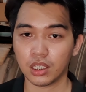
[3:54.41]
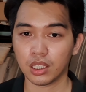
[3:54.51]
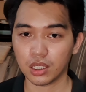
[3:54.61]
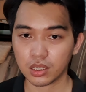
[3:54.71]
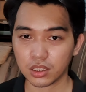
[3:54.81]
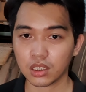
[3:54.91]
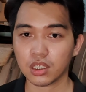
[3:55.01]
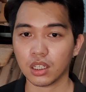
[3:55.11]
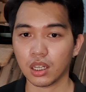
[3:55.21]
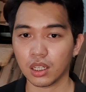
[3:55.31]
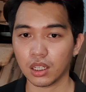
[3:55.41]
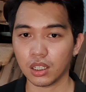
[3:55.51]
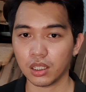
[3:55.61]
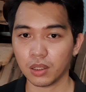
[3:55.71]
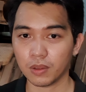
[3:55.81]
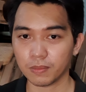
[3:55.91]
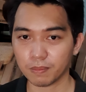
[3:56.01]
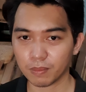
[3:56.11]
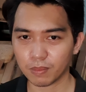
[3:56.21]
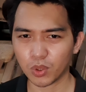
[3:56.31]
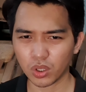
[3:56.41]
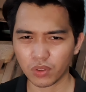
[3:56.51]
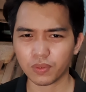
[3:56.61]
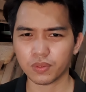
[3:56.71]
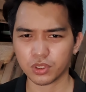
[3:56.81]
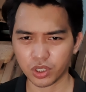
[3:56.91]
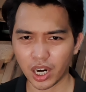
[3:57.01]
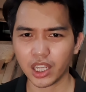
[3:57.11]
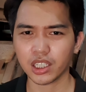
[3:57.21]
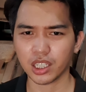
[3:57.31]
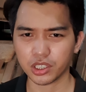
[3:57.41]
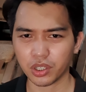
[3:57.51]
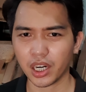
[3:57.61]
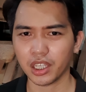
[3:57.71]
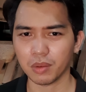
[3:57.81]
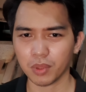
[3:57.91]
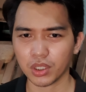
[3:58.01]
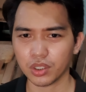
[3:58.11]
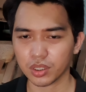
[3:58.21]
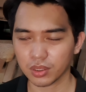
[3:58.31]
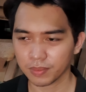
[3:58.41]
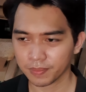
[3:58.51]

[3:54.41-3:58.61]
It's just more of trying and trying because